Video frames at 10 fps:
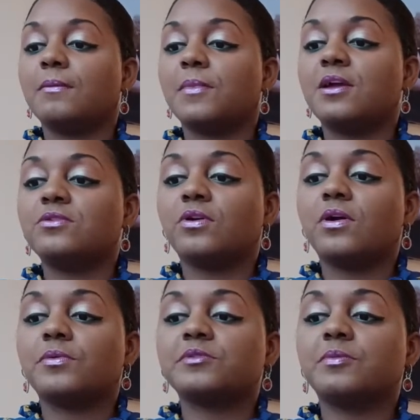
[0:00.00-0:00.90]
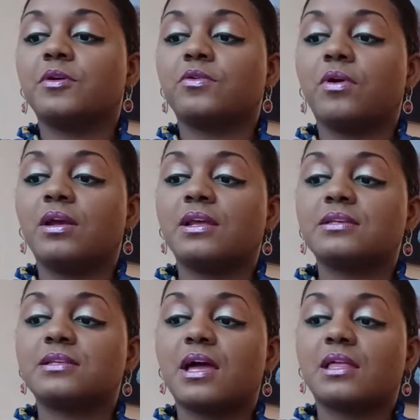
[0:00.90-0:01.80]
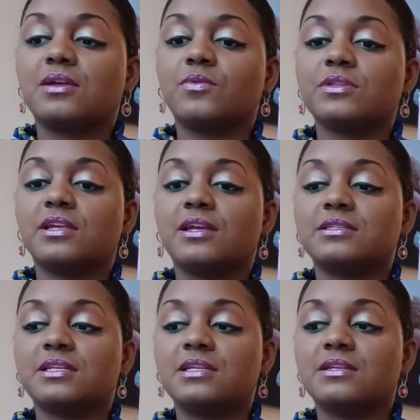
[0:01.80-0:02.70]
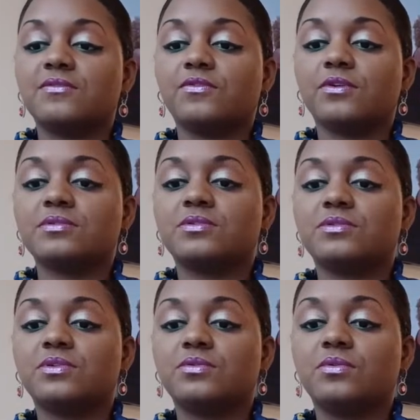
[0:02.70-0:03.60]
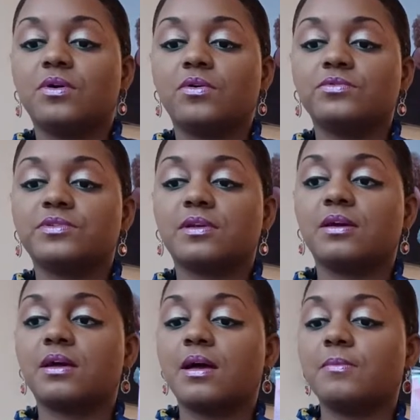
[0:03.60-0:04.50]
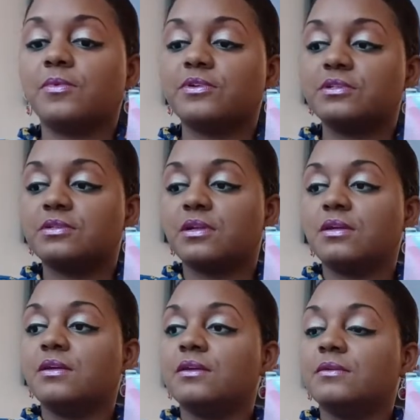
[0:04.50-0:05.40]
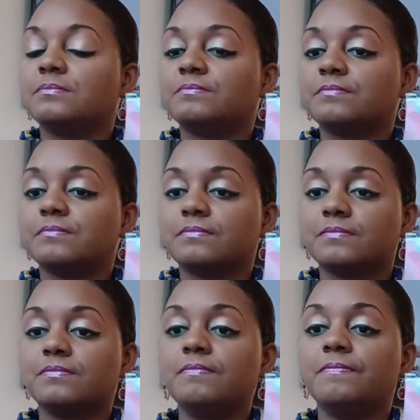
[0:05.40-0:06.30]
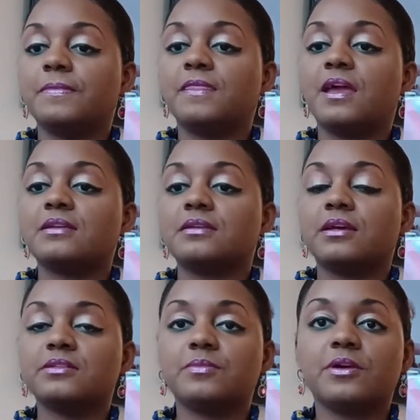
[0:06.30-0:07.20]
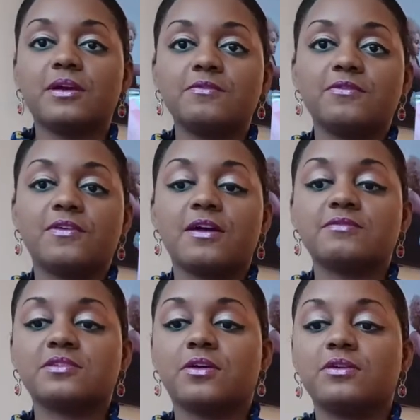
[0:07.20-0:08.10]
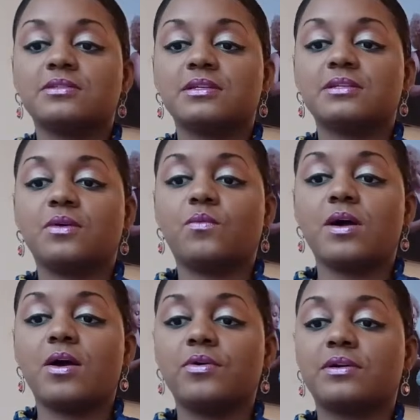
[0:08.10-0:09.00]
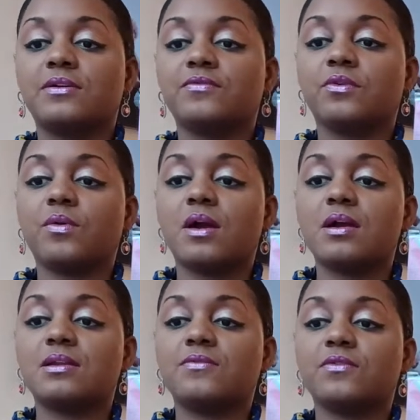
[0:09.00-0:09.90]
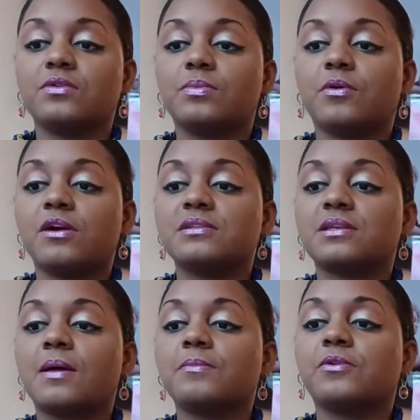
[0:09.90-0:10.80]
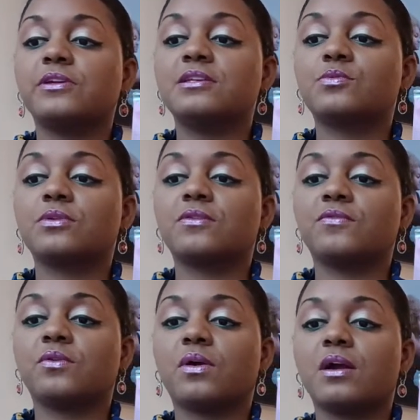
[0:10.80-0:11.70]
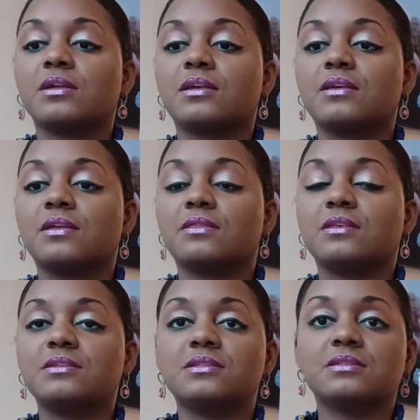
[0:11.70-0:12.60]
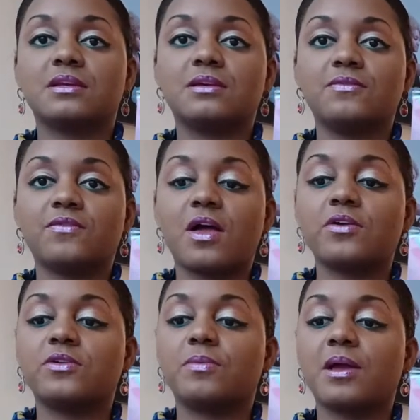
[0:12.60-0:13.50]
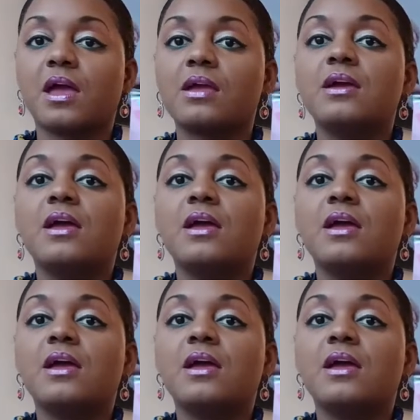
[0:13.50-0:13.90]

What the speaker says: made their home smell great, exactly what they intended for it to do. Goals accomplished. Next customer gave it 5 stars. They said, wow, good variety for the price. I'm pleased with the variety. This is a good value pack.